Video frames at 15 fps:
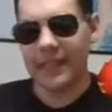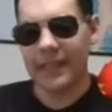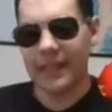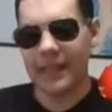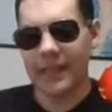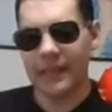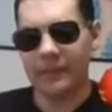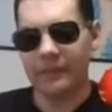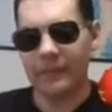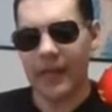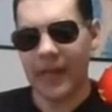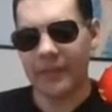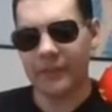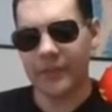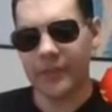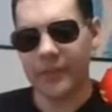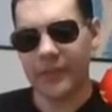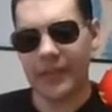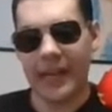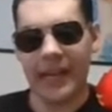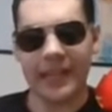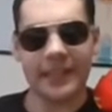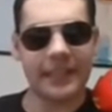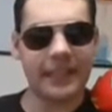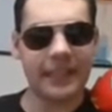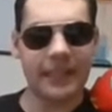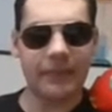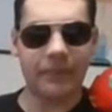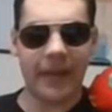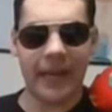um, after last the
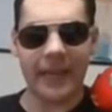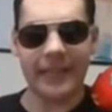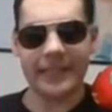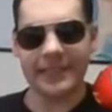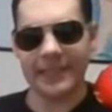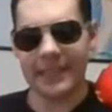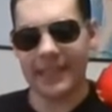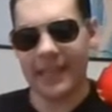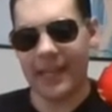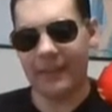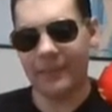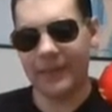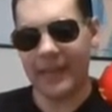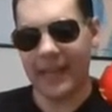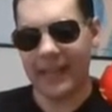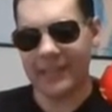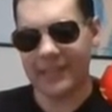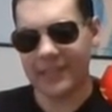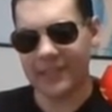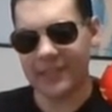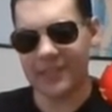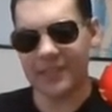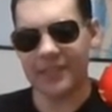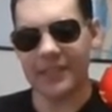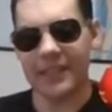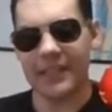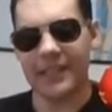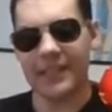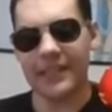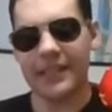bad incident that happened last year,
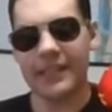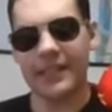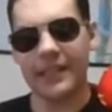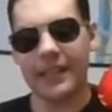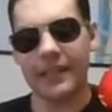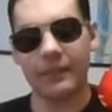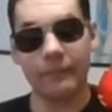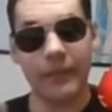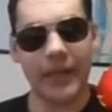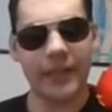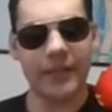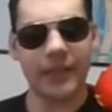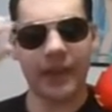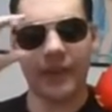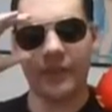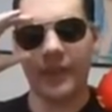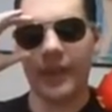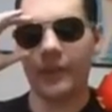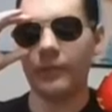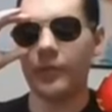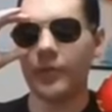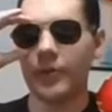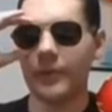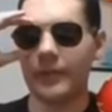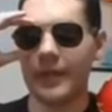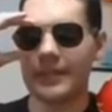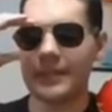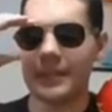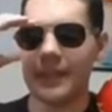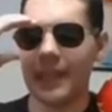uh, the like mayor of that ward
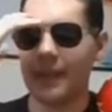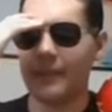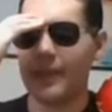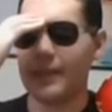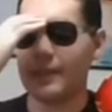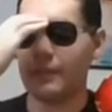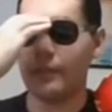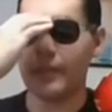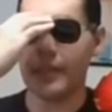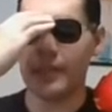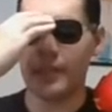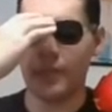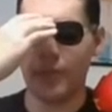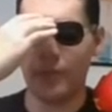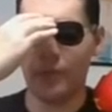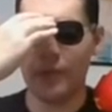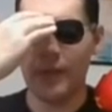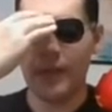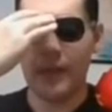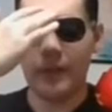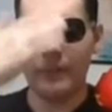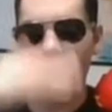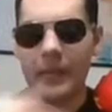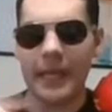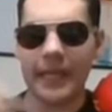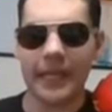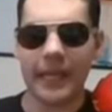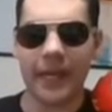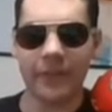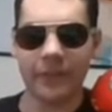basically came in and wanted to make
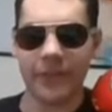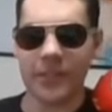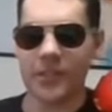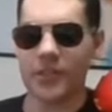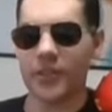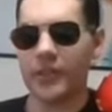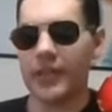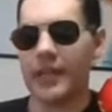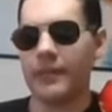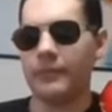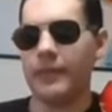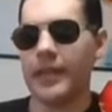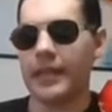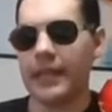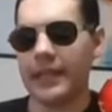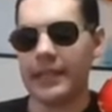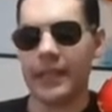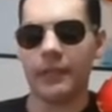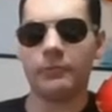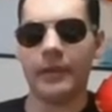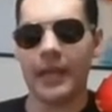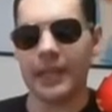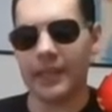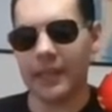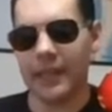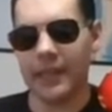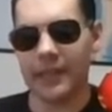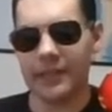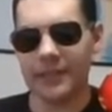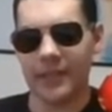it official and make and like regulate
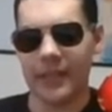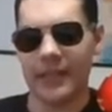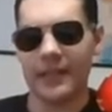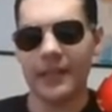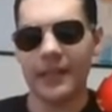it. So they